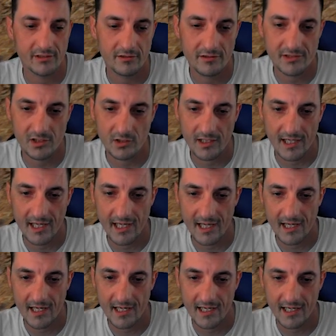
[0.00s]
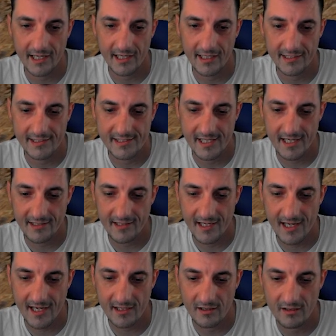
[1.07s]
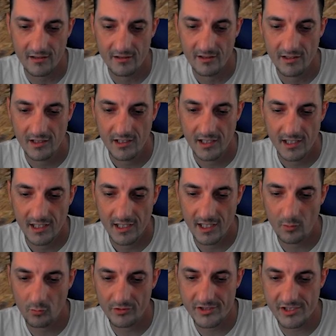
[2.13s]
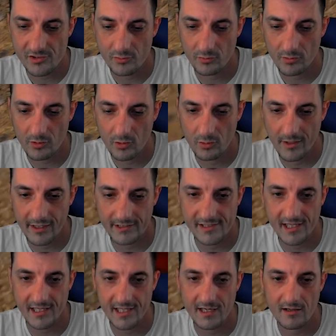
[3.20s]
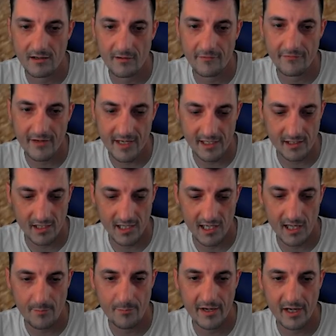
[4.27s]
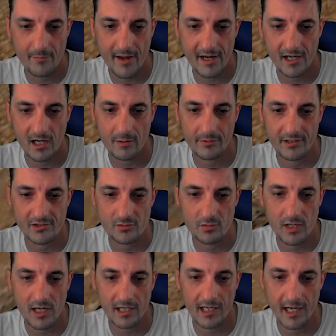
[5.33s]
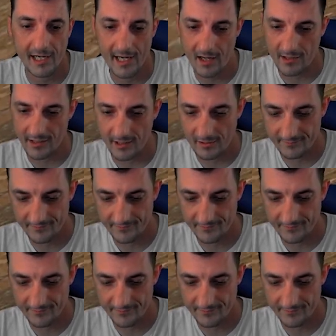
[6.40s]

is go ahead and take that, and we'll just real quick set it down at our feet and pick it back up because we're not going to hang out here.